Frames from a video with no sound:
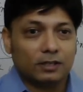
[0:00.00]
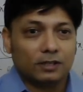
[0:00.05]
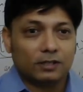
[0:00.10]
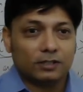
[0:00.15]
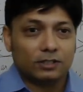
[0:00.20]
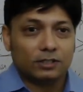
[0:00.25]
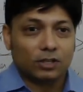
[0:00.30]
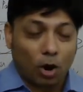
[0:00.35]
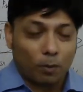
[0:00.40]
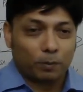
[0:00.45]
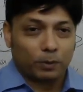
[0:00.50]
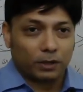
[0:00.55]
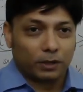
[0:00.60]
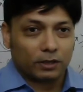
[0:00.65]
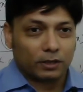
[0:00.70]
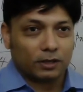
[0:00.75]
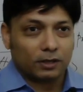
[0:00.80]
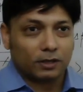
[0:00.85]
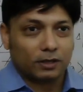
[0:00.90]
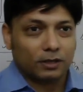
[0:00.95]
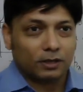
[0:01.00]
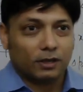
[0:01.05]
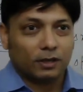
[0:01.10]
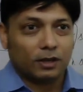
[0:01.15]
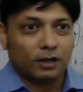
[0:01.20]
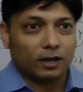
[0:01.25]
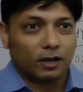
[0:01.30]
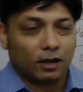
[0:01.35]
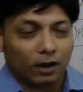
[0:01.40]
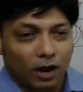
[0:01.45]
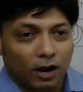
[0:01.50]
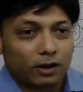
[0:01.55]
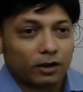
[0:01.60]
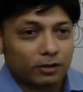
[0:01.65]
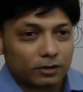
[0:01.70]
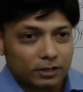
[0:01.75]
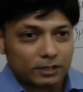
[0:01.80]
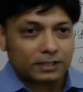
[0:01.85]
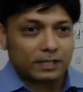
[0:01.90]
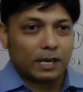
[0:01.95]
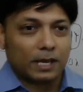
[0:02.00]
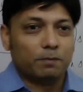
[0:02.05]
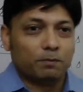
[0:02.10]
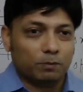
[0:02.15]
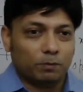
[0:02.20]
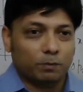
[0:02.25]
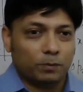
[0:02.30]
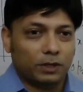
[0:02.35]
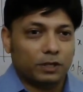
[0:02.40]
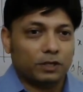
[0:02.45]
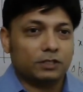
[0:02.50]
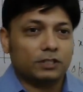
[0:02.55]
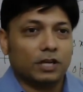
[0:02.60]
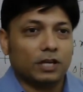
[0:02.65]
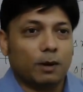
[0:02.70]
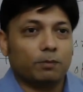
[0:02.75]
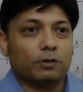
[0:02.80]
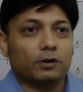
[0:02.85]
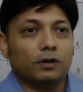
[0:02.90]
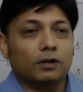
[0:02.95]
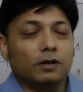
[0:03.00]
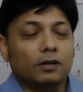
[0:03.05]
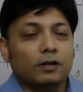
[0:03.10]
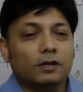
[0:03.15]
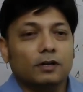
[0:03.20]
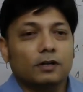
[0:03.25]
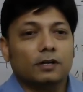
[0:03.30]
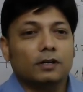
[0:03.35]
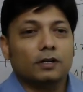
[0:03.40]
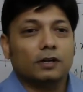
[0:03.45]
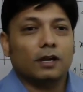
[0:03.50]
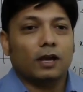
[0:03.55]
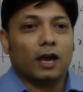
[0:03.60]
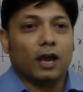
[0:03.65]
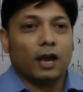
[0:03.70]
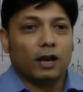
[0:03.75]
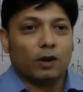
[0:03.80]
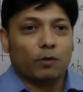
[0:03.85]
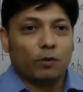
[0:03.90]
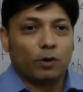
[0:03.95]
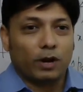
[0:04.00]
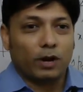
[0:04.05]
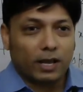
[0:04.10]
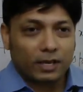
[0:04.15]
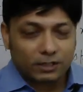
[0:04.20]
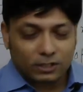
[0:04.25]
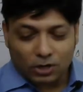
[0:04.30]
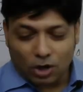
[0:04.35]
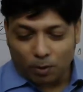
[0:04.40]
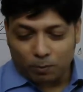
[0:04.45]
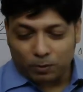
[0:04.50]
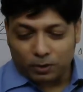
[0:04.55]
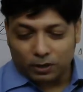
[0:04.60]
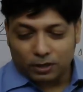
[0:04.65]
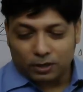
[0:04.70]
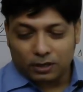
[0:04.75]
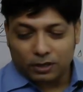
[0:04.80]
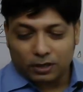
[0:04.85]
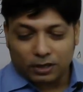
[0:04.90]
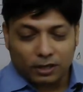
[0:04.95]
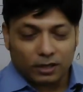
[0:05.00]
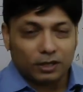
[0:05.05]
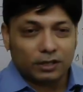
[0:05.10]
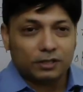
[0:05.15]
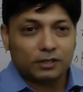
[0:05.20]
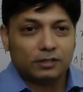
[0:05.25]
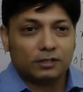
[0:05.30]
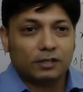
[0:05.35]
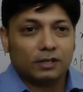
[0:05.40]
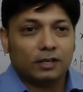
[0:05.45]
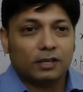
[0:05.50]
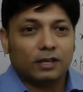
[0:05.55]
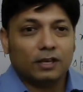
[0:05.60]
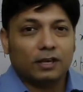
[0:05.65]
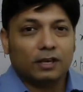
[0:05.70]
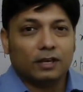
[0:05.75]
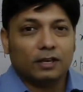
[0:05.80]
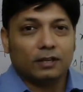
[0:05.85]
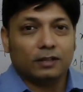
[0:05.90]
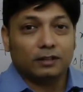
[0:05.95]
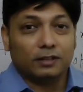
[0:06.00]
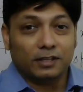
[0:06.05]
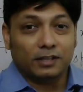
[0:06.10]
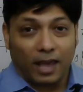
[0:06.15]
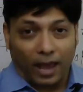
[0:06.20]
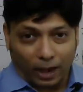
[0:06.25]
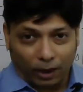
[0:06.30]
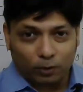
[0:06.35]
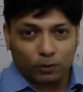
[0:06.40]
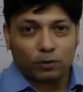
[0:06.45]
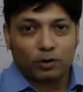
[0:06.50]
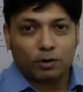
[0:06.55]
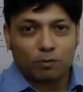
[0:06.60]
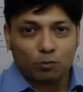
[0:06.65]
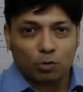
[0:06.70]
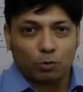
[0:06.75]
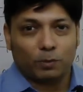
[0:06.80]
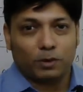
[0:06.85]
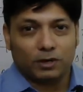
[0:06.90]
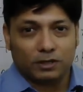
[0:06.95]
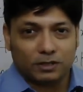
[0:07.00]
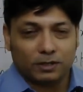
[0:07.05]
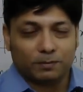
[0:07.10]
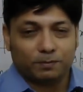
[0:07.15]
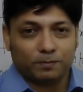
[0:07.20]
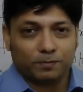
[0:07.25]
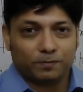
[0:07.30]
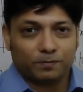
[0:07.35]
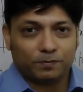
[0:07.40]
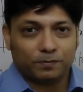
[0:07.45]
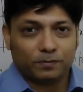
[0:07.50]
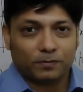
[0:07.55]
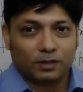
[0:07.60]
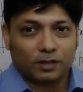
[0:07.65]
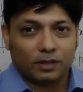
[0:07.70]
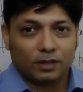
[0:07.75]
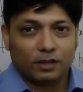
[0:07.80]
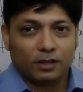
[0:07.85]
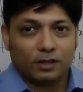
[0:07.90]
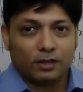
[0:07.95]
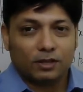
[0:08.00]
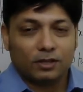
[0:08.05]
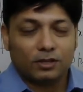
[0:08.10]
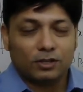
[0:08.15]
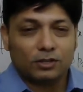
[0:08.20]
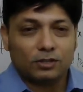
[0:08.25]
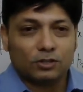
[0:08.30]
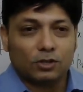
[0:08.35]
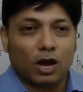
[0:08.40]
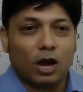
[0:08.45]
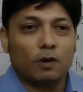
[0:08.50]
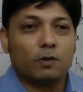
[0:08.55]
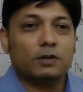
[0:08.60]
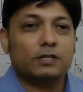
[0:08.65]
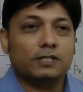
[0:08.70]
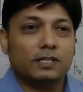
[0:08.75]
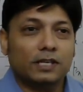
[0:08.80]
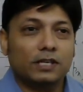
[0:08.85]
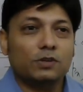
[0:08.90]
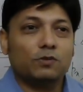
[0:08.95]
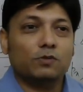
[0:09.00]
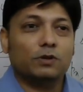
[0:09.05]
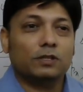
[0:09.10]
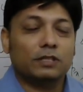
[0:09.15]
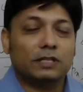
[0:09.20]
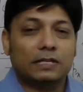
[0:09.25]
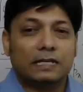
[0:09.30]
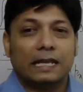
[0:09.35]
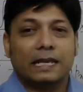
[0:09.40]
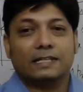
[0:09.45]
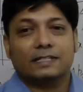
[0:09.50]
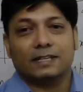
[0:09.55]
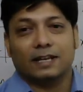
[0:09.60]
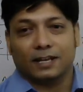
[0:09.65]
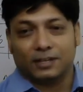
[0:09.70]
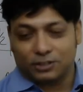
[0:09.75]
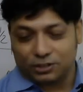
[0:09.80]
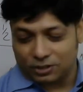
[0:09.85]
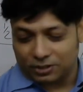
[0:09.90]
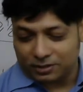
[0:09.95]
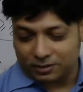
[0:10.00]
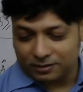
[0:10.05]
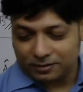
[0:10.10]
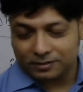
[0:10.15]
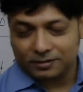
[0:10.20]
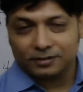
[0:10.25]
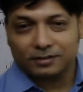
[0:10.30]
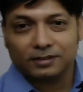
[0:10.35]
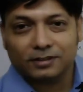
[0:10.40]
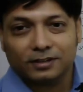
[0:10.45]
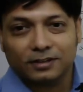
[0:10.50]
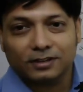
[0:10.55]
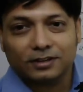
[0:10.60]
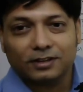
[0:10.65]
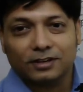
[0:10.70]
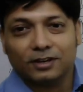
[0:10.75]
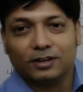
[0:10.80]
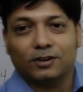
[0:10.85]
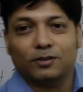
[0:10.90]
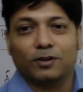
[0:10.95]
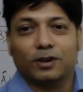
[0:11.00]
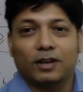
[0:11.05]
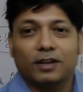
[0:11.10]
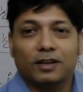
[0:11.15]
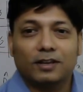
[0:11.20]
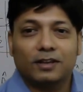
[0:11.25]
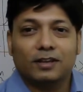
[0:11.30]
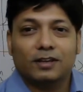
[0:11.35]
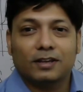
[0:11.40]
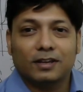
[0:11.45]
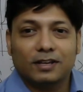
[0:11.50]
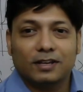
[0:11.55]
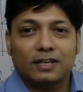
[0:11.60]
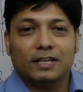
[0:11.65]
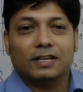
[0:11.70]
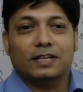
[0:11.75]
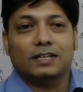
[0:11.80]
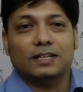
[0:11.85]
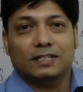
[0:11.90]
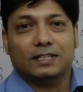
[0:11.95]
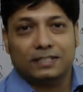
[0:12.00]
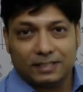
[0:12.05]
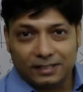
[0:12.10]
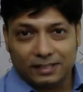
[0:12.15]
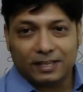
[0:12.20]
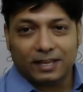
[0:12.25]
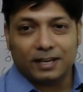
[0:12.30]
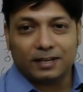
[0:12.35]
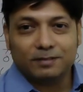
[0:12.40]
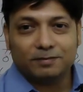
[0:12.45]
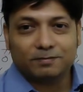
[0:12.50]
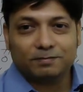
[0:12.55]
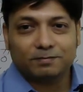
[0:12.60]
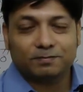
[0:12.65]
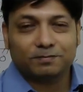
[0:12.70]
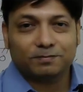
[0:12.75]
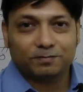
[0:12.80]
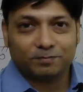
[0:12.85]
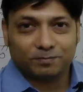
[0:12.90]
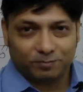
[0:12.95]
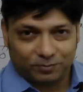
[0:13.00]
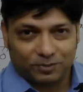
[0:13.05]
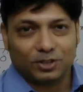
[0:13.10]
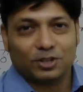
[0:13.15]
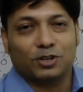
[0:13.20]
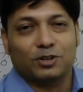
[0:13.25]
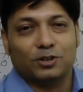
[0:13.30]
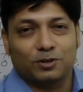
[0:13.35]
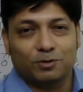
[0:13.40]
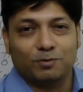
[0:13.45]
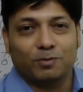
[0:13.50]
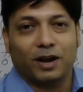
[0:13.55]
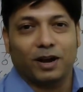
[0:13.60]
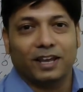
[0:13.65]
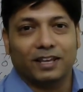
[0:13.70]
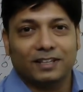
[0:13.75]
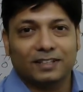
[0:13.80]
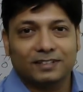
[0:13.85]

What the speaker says: topic under the same big chapter. And our next topic is the angular momentum. So I will see you in the next lecture. Okay? Till then, goodbye.